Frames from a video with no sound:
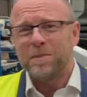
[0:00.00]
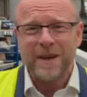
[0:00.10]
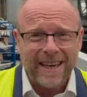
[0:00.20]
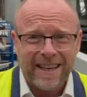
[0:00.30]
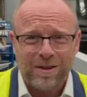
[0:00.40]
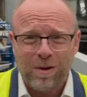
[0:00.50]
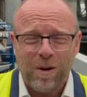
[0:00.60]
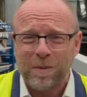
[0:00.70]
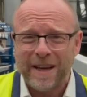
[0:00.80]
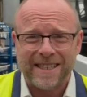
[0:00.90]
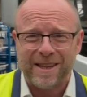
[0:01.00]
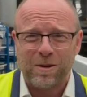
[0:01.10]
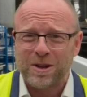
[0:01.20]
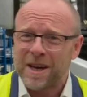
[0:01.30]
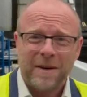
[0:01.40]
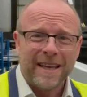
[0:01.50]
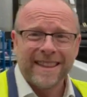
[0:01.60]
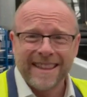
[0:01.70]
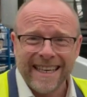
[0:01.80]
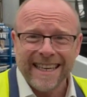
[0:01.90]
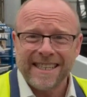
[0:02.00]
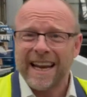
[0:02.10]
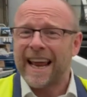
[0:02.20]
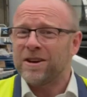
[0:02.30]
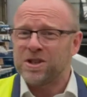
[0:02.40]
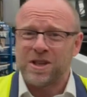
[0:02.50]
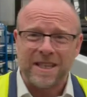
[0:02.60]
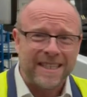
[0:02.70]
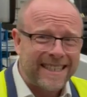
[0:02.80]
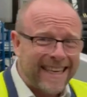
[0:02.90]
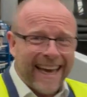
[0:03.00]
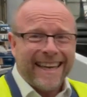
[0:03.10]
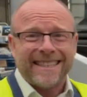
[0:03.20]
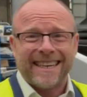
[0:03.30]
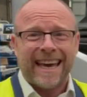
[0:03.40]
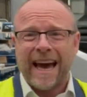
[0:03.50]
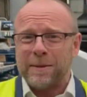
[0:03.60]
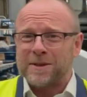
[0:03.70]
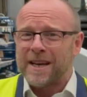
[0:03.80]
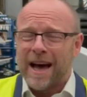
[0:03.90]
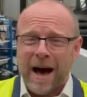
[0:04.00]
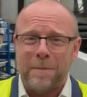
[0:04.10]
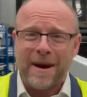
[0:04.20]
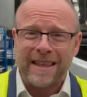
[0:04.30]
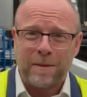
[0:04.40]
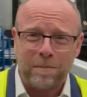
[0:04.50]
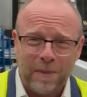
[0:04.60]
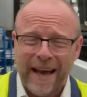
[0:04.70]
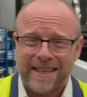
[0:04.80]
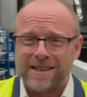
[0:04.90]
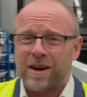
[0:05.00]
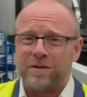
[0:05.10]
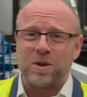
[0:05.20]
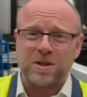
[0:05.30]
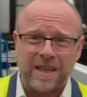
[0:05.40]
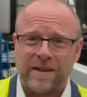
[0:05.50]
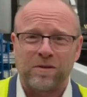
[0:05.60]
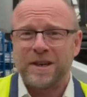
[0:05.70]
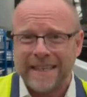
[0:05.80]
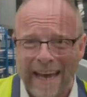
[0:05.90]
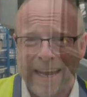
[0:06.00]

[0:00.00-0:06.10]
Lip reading: being in the wrong place at the wrong time. This allows you to get into gaps and make the best of your delivery day.